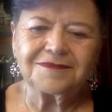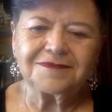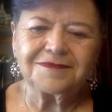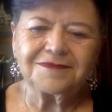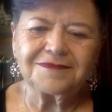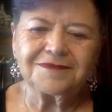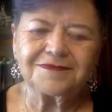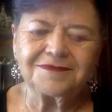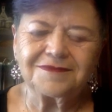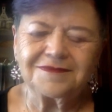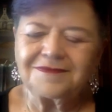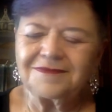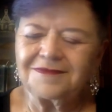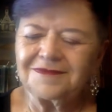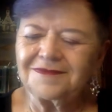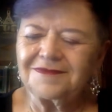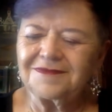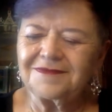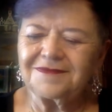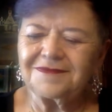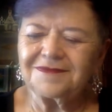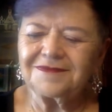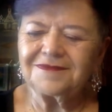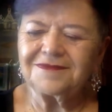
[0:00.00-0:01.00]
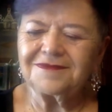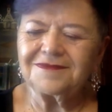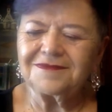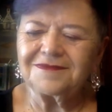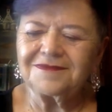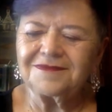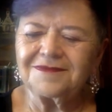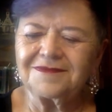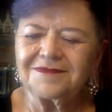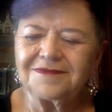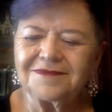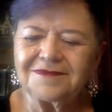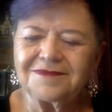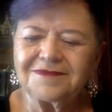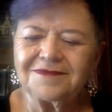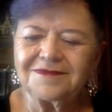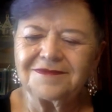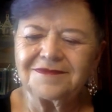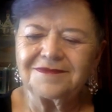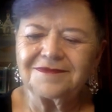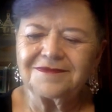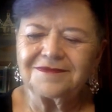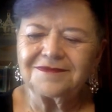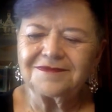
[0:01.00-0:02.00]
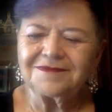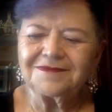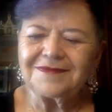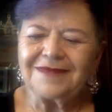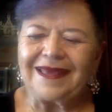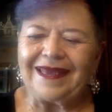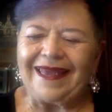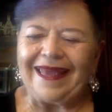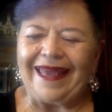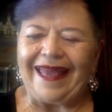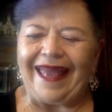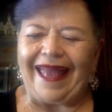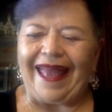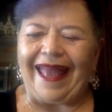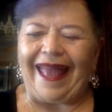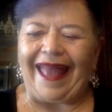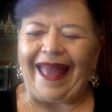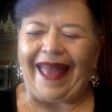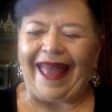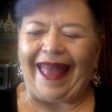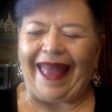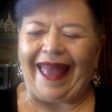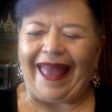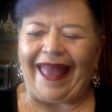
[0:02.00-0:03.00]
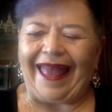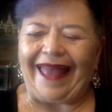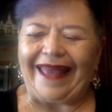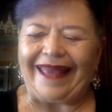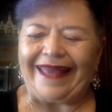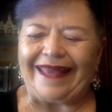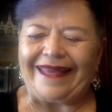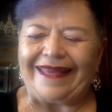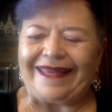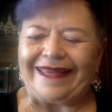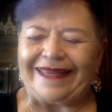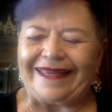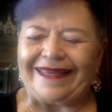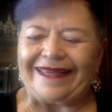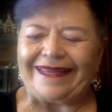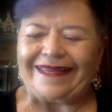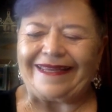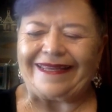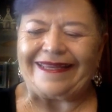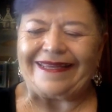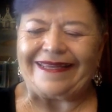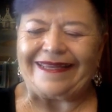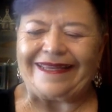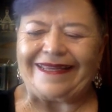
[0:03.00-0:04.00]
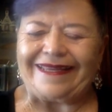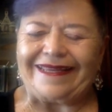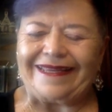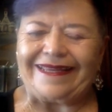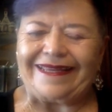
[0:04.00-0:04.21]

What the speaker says: [no speech]